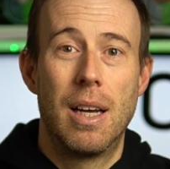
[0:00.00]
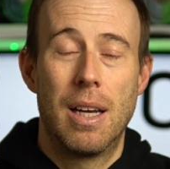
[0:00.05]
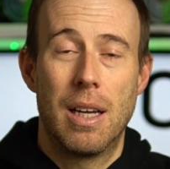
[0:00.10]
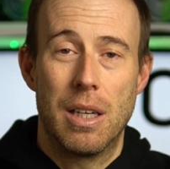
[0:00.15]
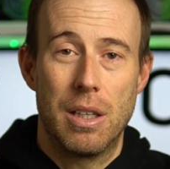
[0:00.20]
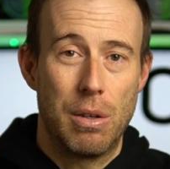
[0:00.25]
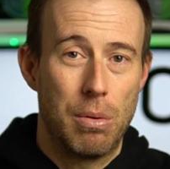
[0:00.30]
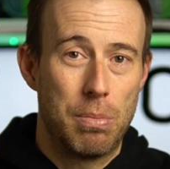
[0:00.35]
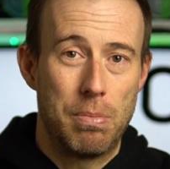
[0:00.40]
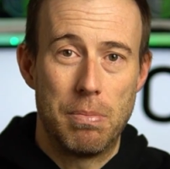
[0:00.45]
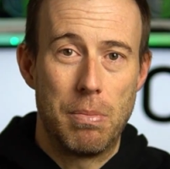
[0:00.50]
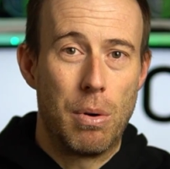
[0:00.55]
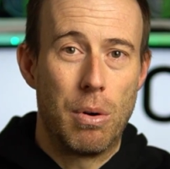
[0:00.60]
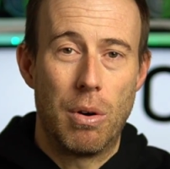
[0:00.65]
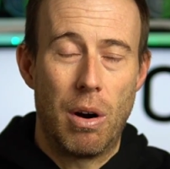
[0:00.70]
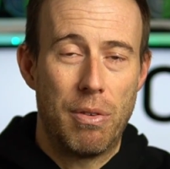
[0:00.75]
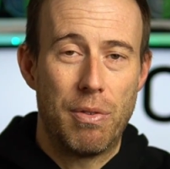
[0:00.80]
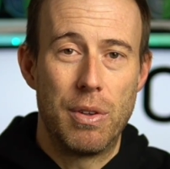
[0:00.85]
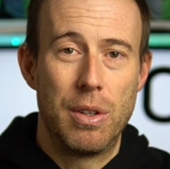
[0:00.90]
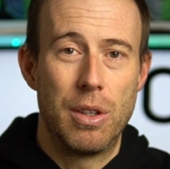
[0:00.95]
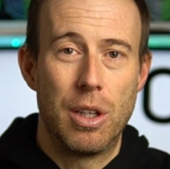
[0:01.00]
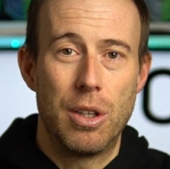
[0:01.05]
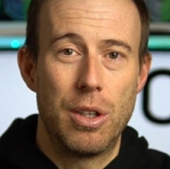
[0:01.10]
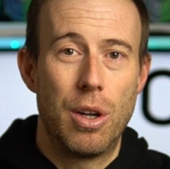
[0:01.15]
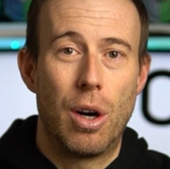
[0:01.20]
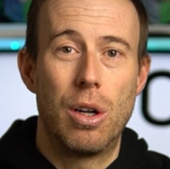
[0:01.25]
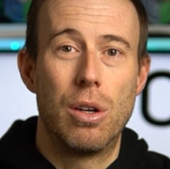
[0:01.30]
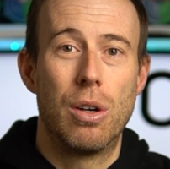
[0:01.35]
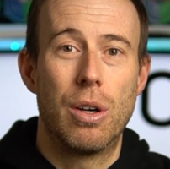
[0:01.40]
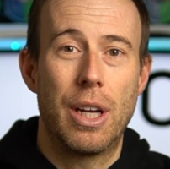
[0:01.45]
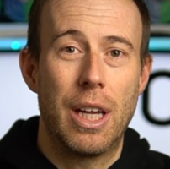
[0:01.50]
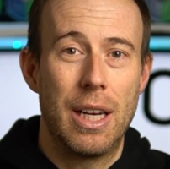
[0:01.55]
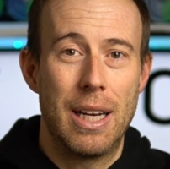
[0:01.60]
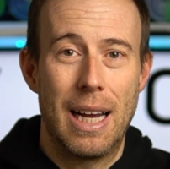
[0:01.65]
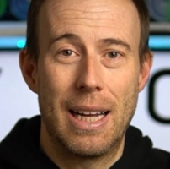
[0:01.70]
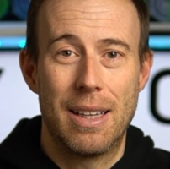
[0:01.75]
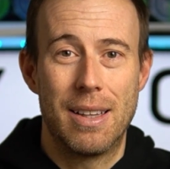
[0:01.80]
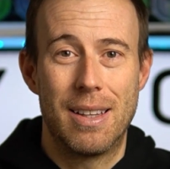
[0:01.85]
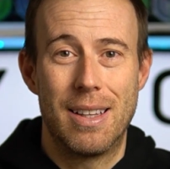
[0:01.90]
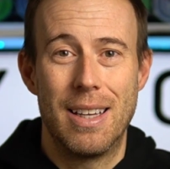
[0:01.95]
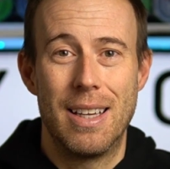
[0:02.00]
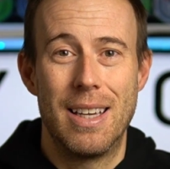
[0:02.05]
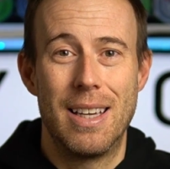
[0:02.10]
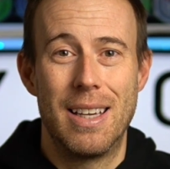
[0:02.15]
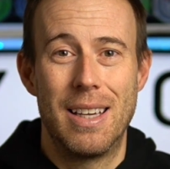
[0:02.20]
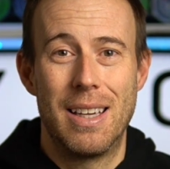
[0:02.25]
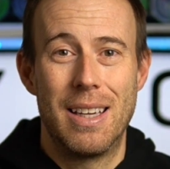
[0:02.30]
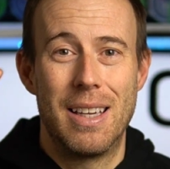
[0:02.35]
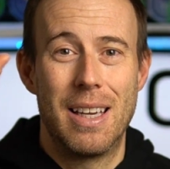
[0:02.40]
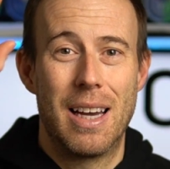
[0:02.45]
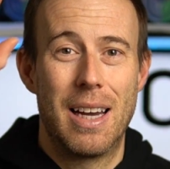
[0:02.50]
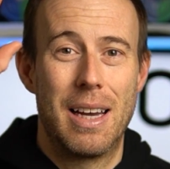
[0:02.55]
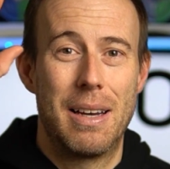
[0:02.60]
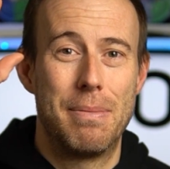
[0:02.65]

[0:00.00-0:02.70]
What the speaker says: You're more often than not looking at the